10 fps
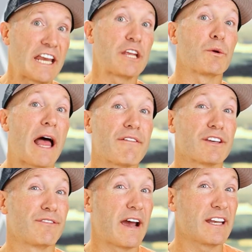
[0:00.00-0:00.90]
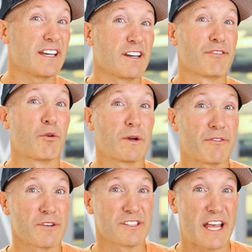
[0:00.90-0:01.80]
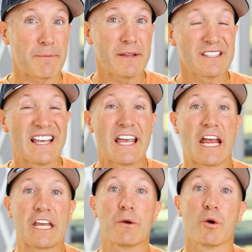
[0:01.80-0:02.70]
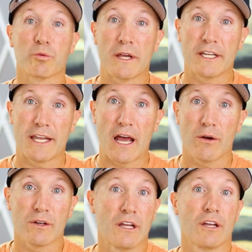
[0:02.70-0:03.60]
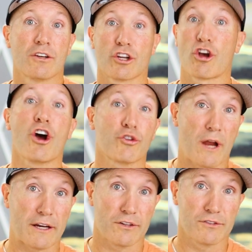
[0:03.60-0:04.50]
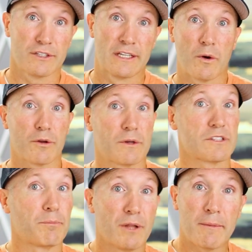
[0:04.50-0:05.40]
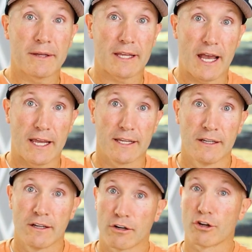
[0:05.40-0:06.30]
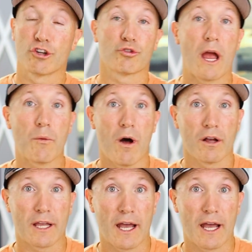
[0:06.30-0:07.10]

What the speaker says: and he will have it divided into 4 different segments, and he will rent it out to contractors, whether it's a plumbing guy or a drywall